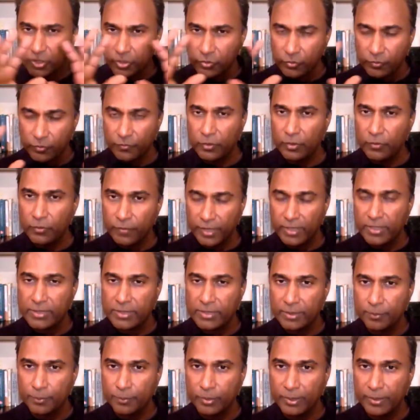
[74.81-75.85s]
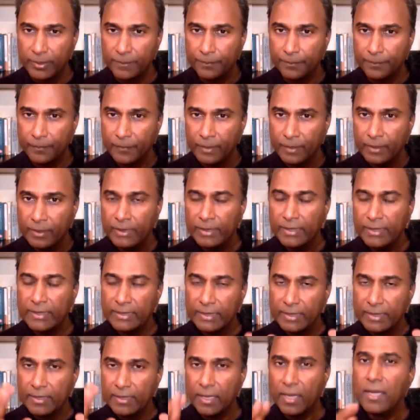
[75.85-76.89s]
So let me just review very simply.
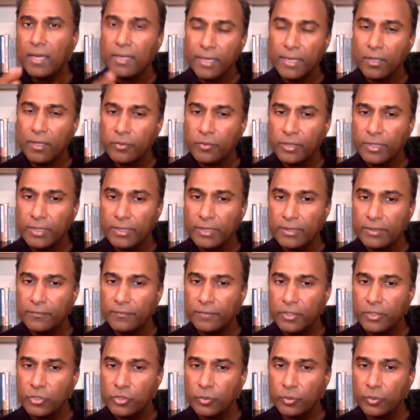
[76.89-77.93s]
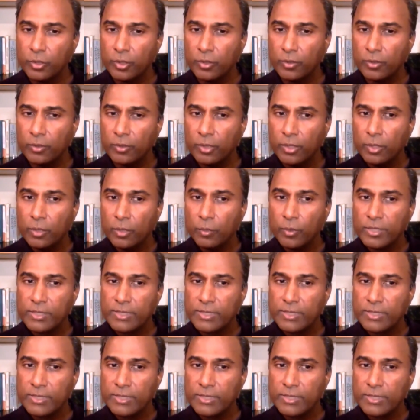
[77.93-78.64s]
In the non-healthy individual,